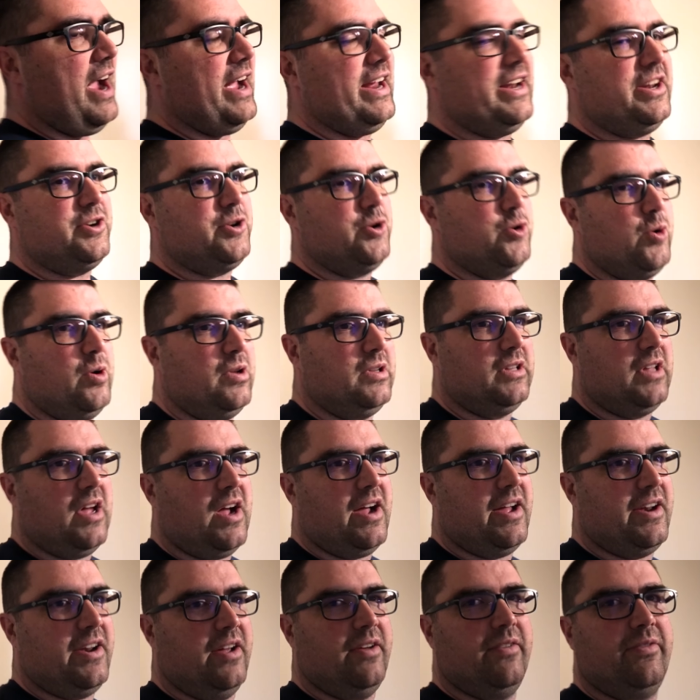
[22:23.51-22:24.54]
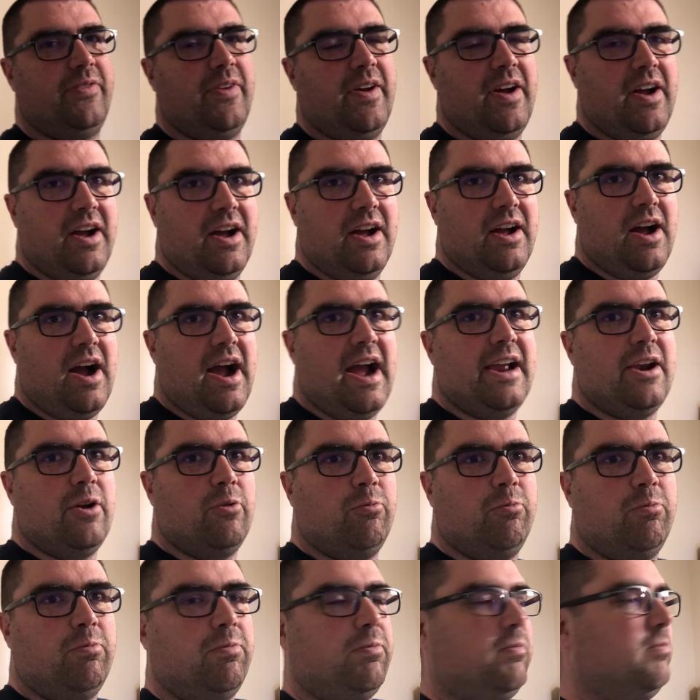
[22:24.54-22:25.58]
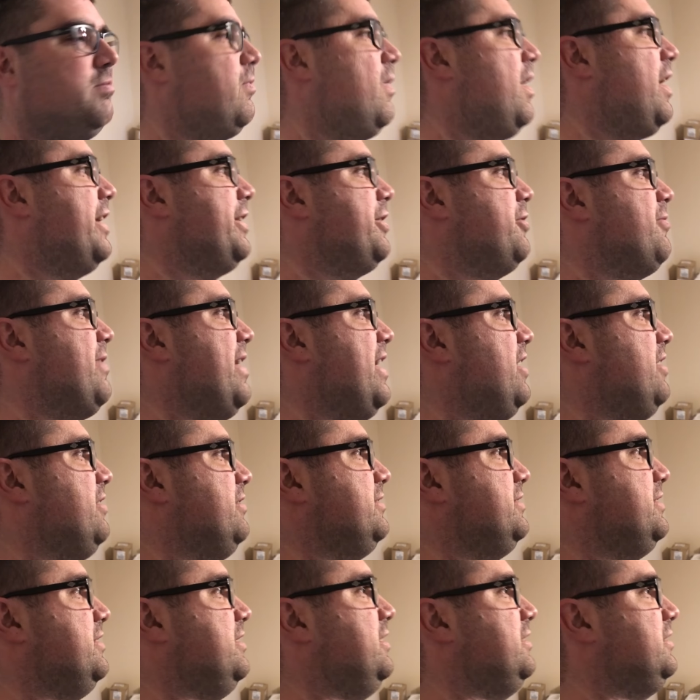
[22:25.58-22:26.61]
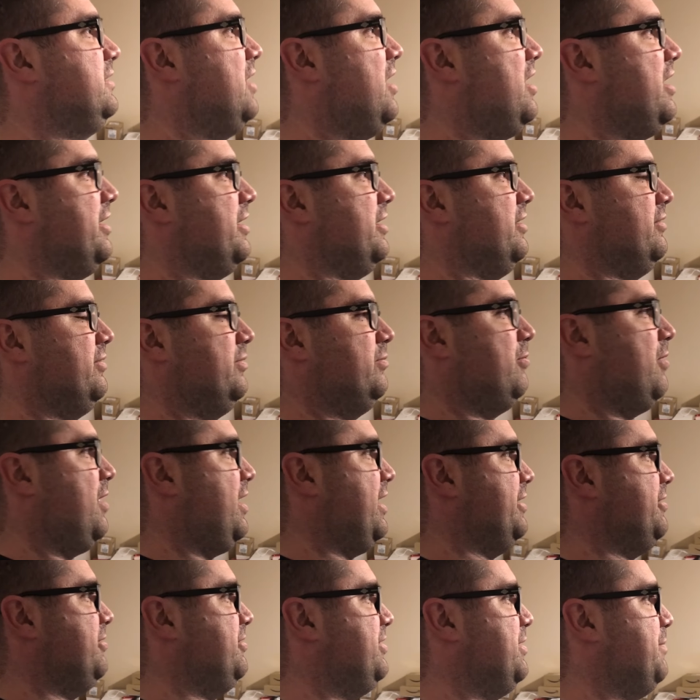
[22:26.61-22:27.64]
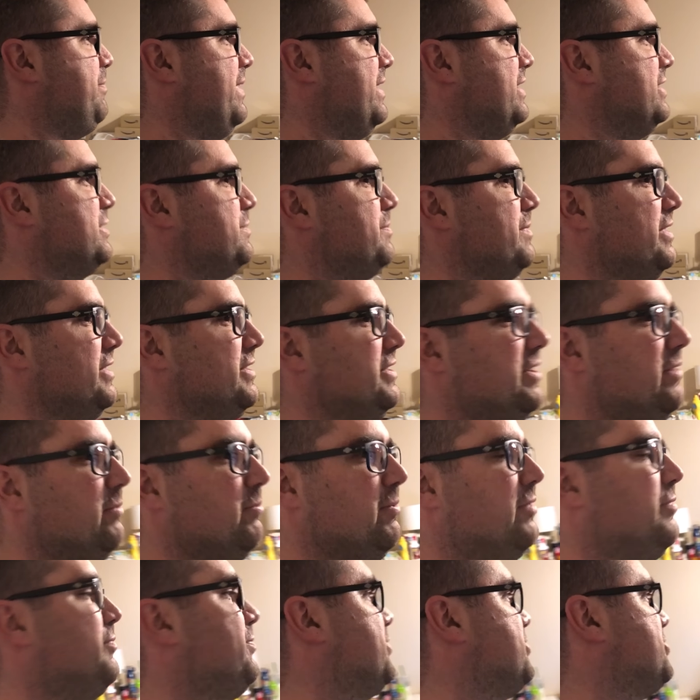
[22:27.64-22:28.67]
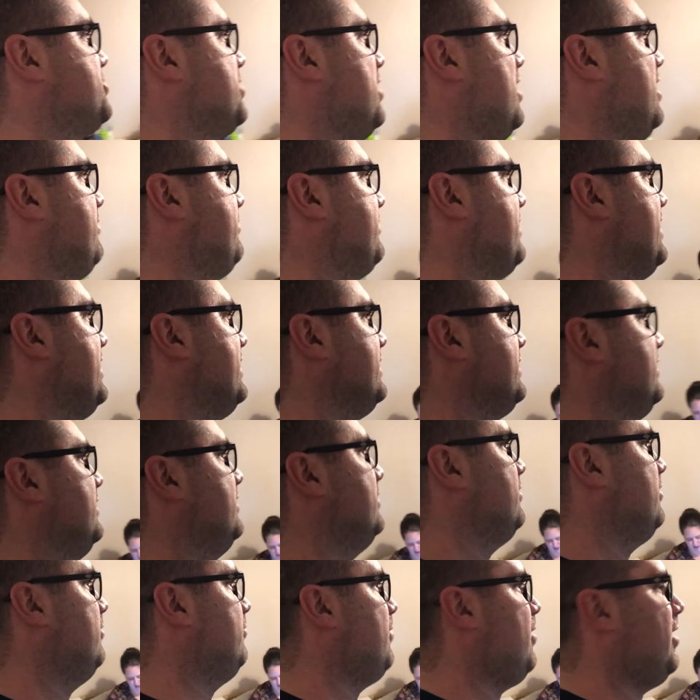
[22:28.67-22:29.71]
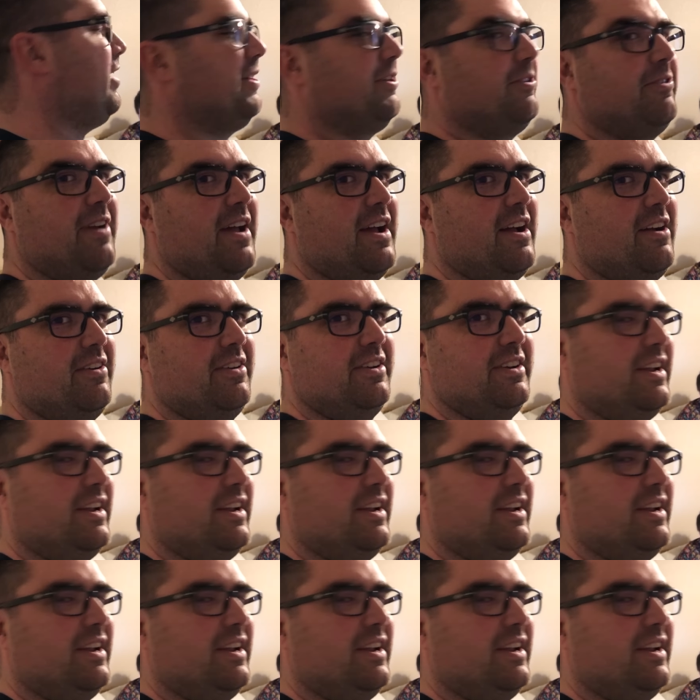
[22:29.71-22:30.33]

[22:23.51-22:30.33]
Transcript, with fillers: I had to do a lot of, uh, I had to water out a lot of water in the basement with the Shop-Vac. Water really? out.